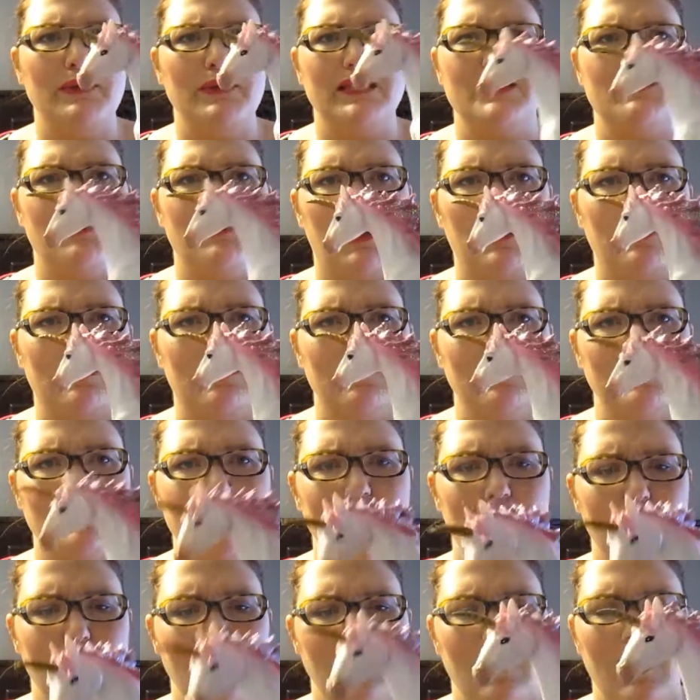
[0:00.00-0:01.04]
Sparkles
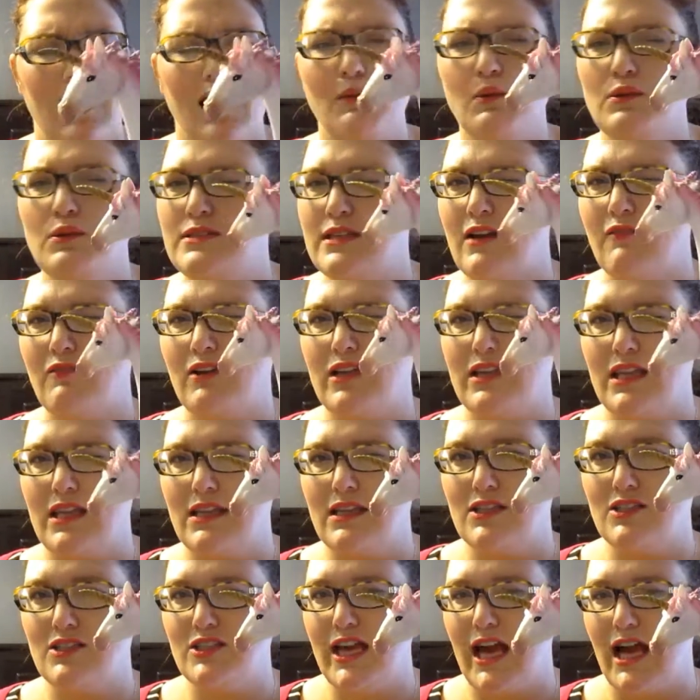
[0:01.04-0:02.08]
almost everything
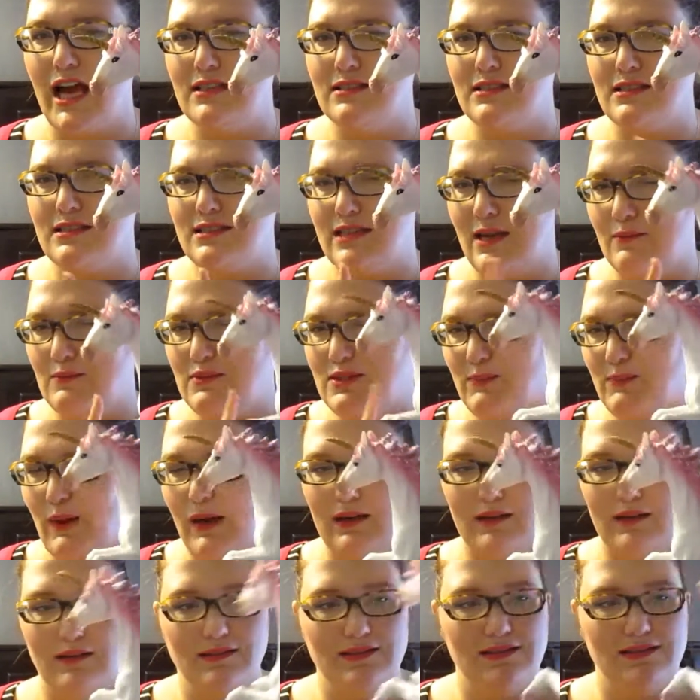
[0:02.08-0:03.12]
that she has is named
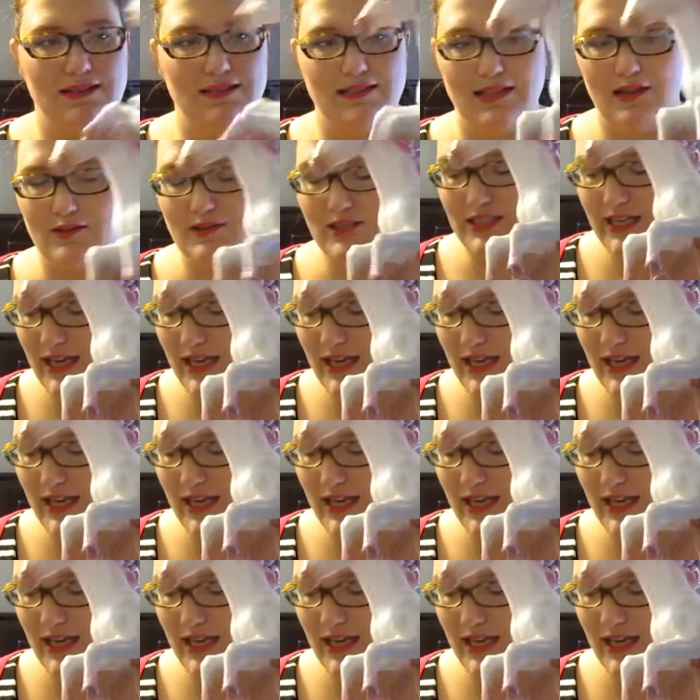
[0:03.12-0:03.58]
Sparkles so she